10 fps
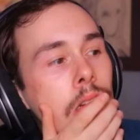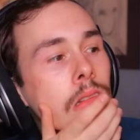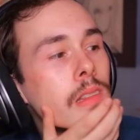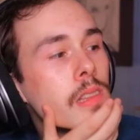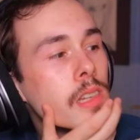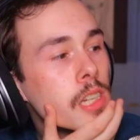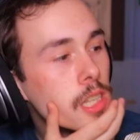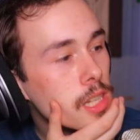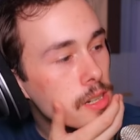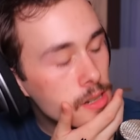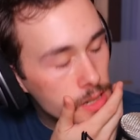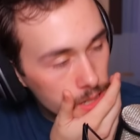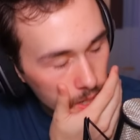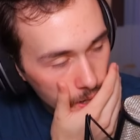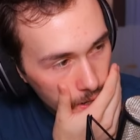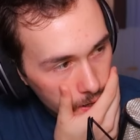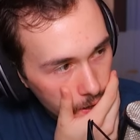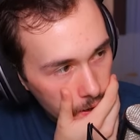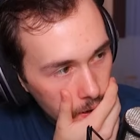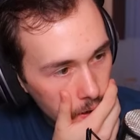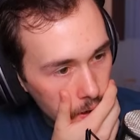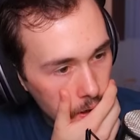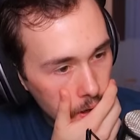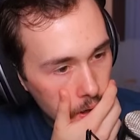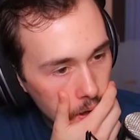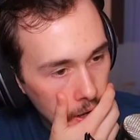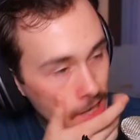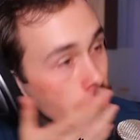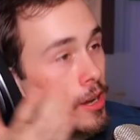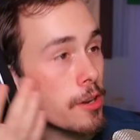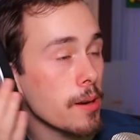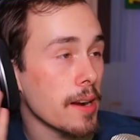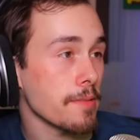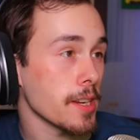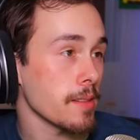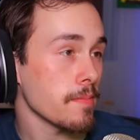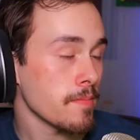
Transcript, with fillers: don't think there's... I don't know how to craft yet.